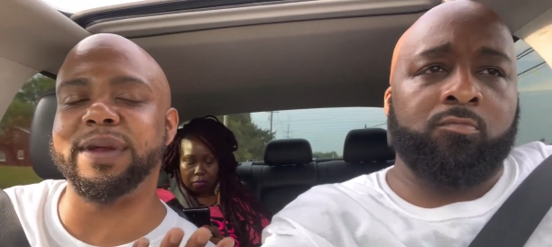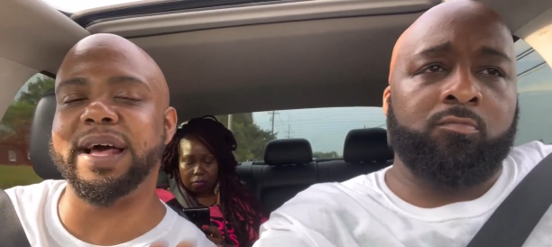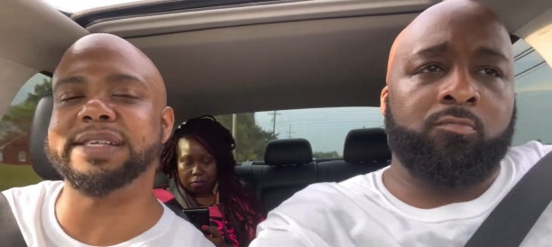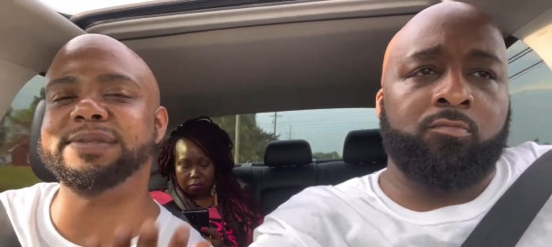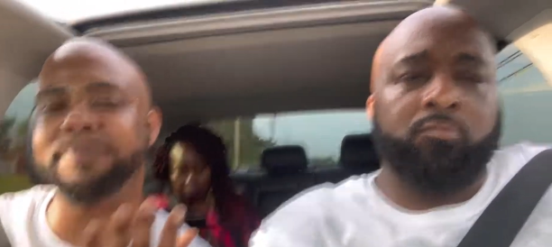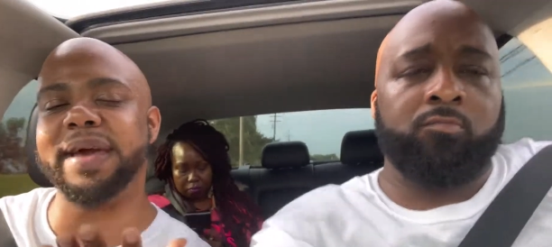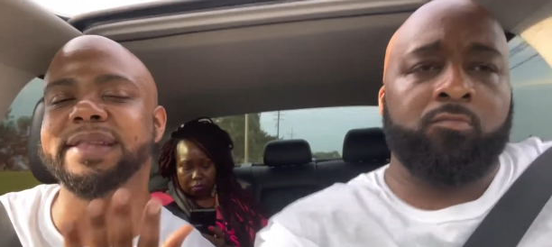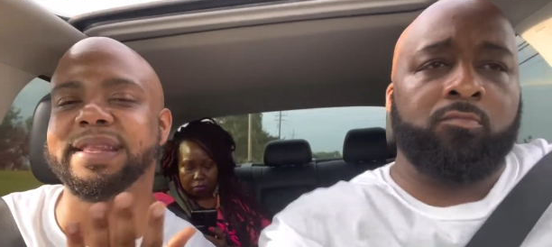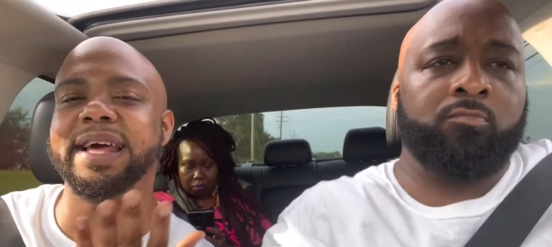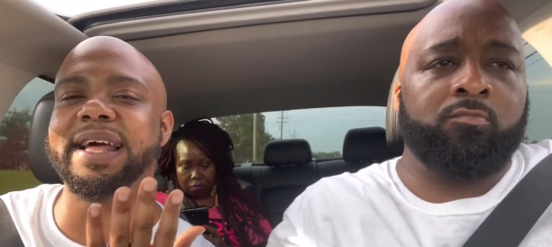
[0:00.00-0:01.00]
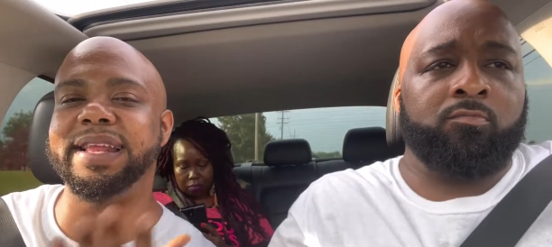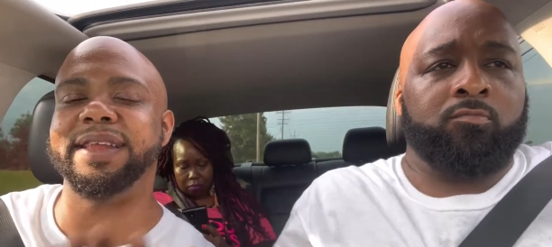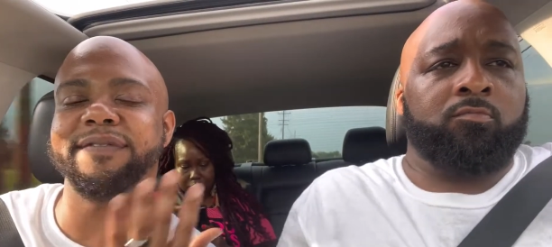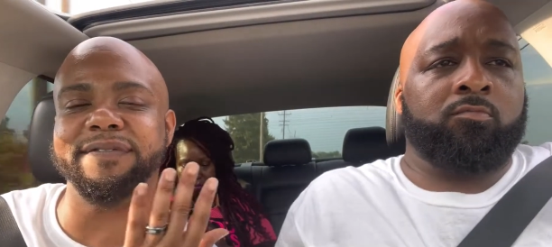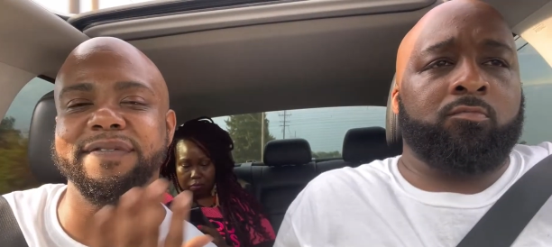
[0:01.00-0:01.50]
Speaker 1: Let's make that
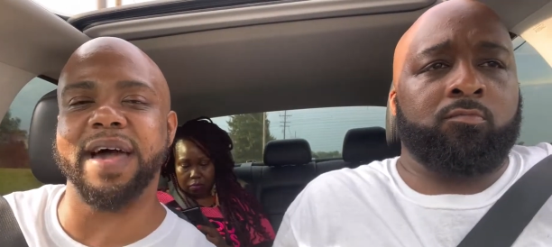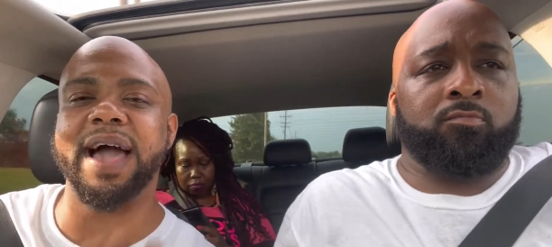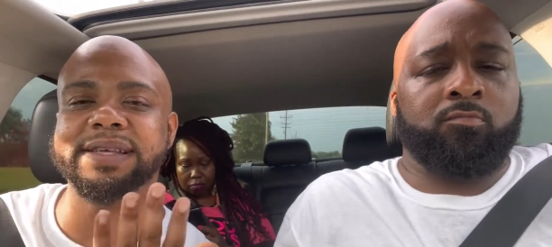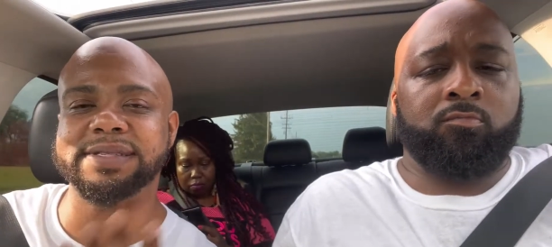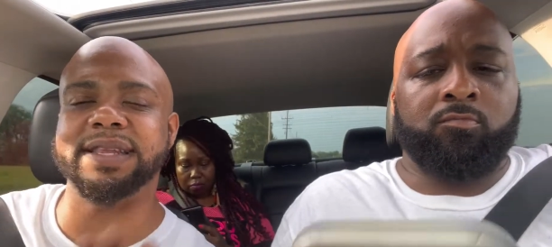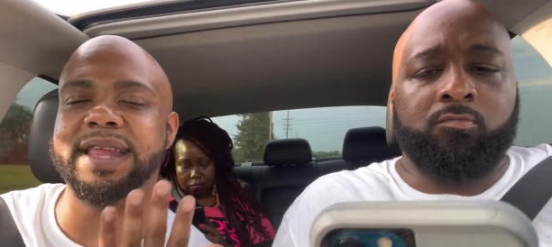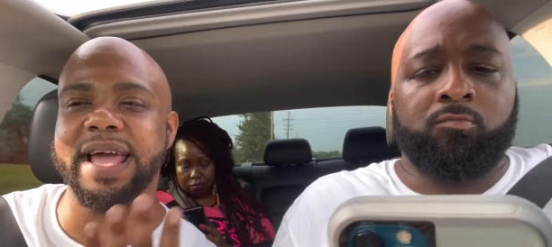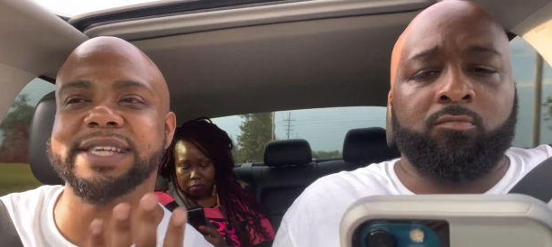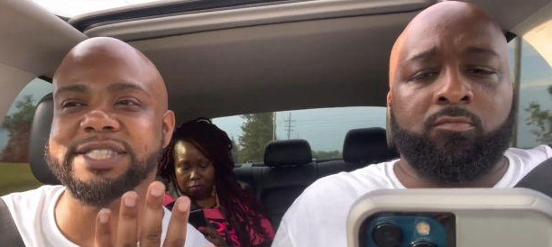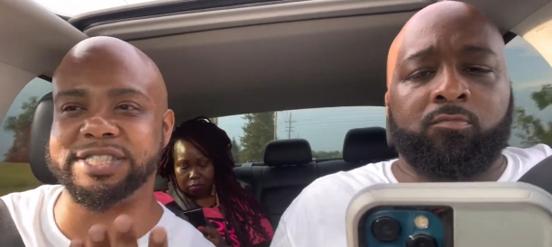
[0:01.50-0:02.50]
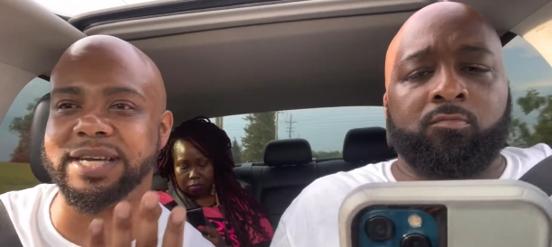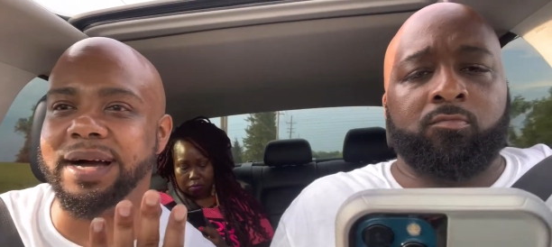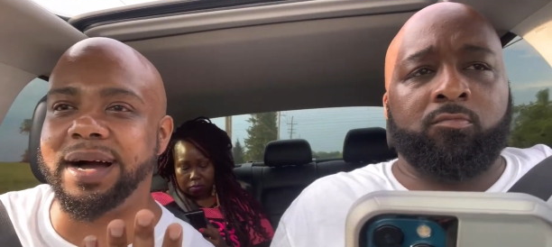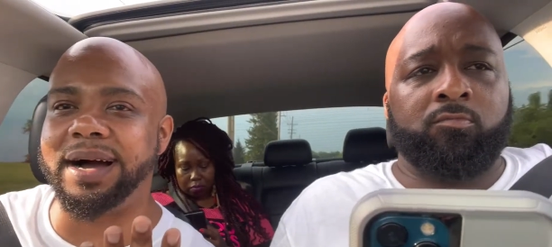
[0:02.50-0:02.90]
vaccination